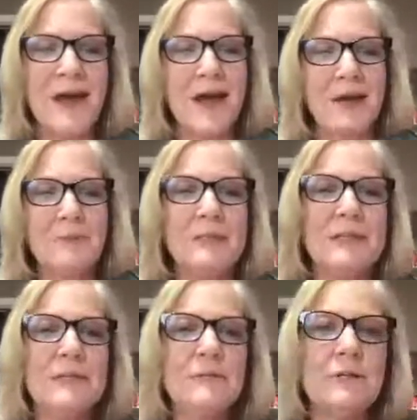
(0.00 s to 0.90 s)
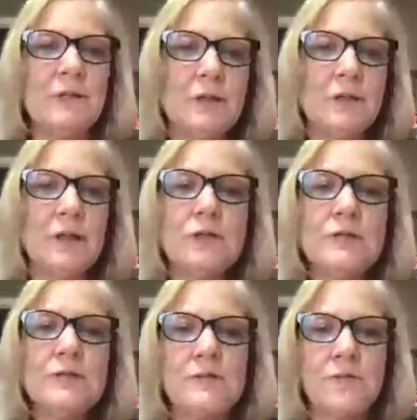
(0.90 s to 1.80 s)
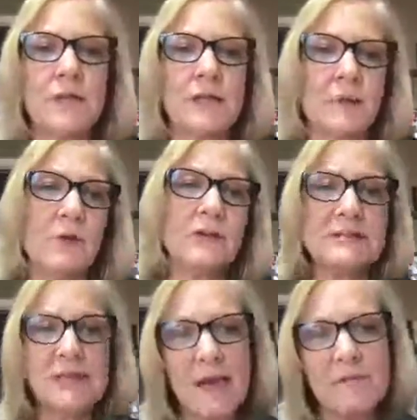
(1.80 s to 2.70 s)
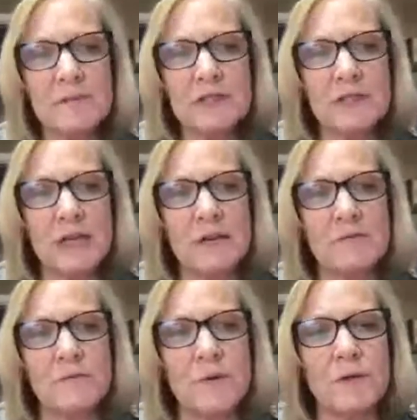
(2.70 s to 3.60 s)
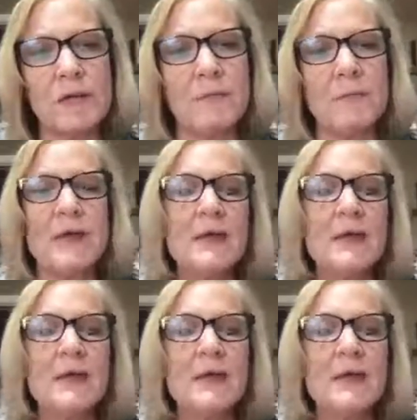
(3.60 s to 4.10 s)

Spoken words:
I would leave clues for them or a scavenger hunt for them.